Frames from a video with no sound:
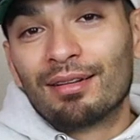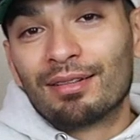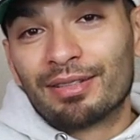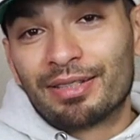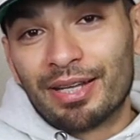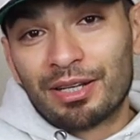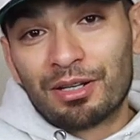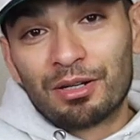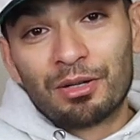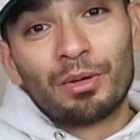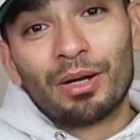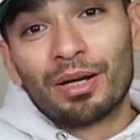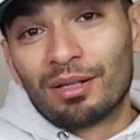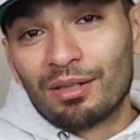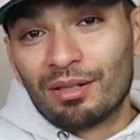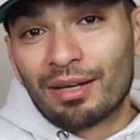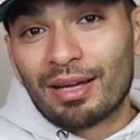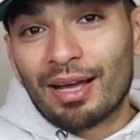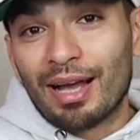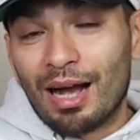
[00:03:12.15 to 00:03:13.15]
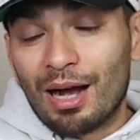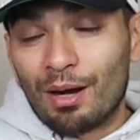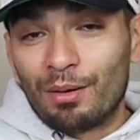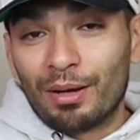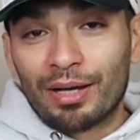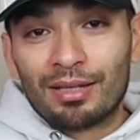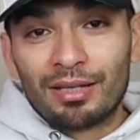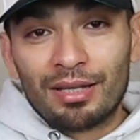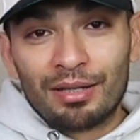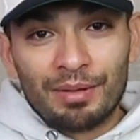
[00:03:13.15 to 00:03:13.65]
take a quick look at how
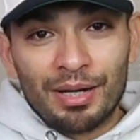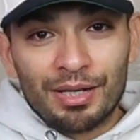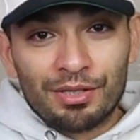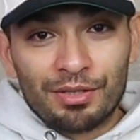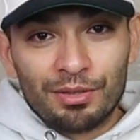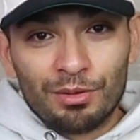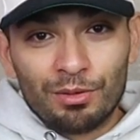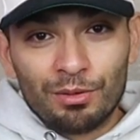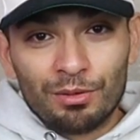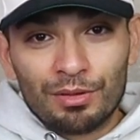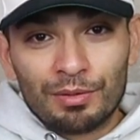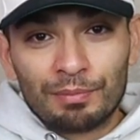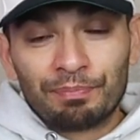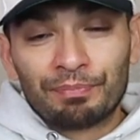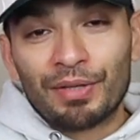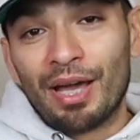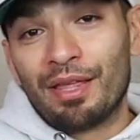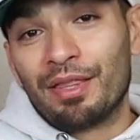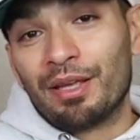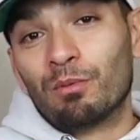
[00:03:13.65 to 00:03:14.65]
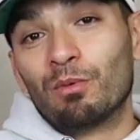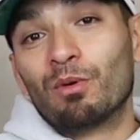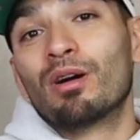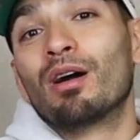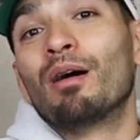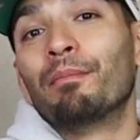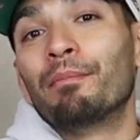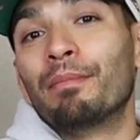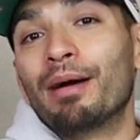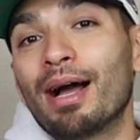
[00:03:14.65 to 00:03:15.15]
I clean my shoes, and then we'll
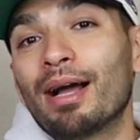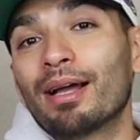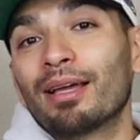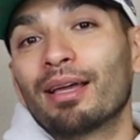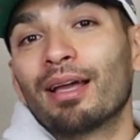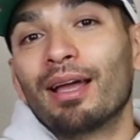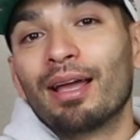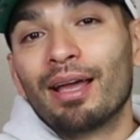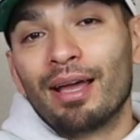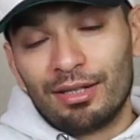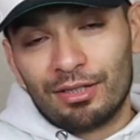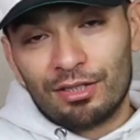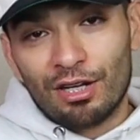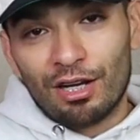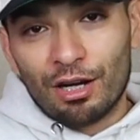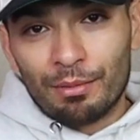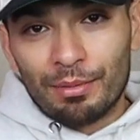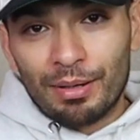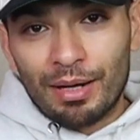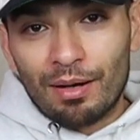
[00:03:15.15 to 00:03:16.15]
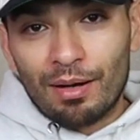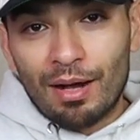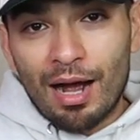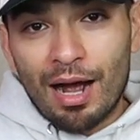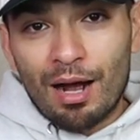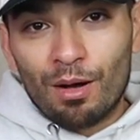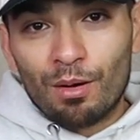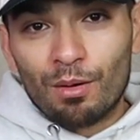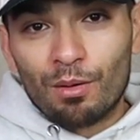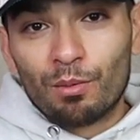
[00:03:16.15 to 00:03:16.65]
come back and talk about
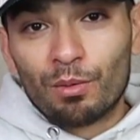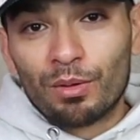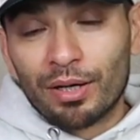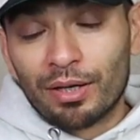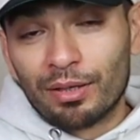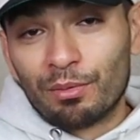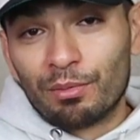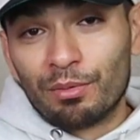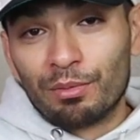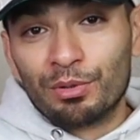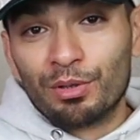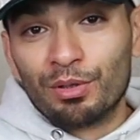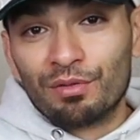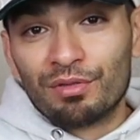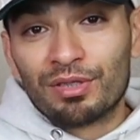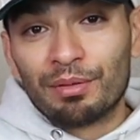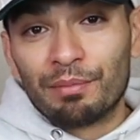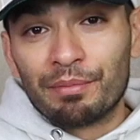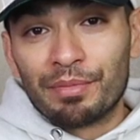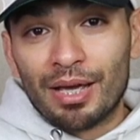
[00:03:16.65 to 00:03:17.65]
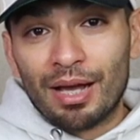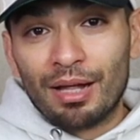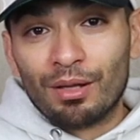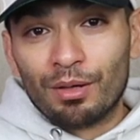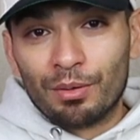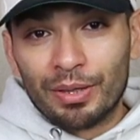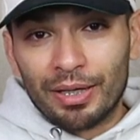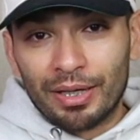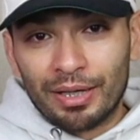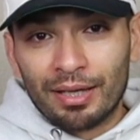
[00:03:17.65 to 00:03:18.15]
how we're gonna remove some
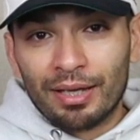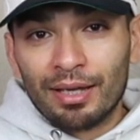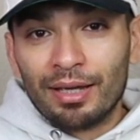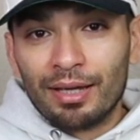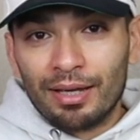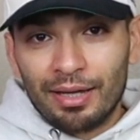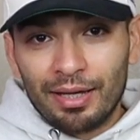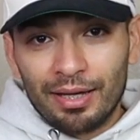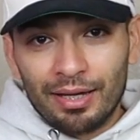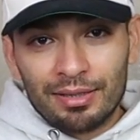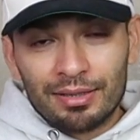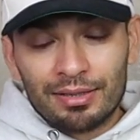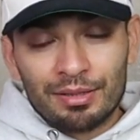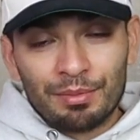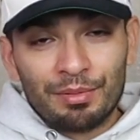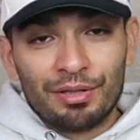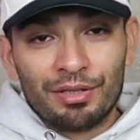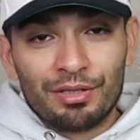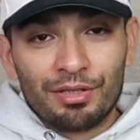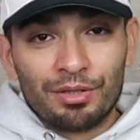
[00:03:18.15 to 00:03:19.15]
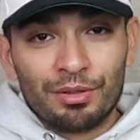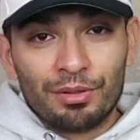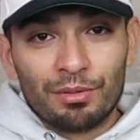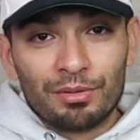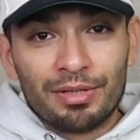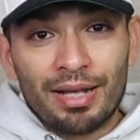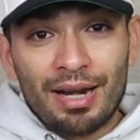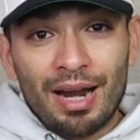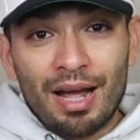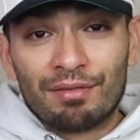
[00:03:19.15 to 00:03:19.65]
yellowing in some of the shoes
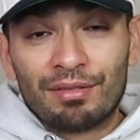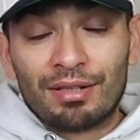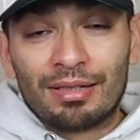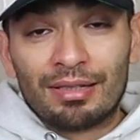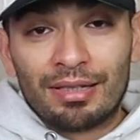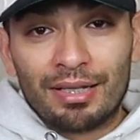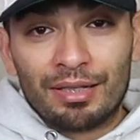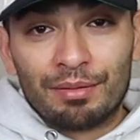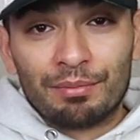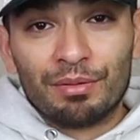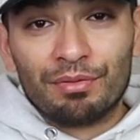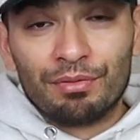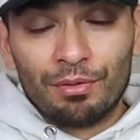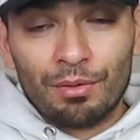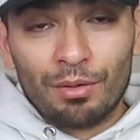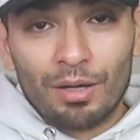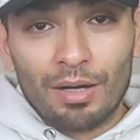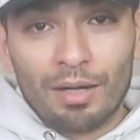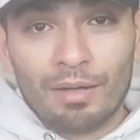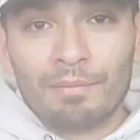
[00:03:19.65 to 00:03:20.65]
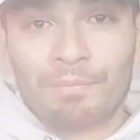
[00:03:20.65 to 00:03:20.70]
that I've cleaned before.